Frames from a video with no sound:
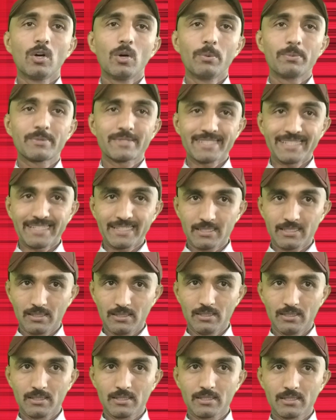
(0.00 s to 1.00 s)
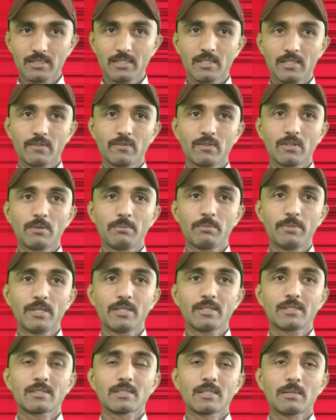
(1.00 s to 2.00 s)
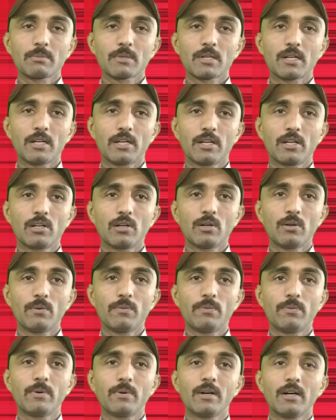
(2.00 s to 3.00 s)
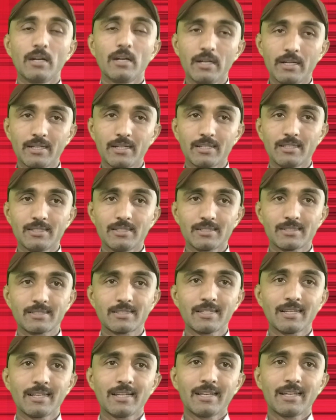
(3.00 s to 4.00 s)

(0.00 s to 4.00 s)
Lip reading: obstacles, there will be some kind of hurdles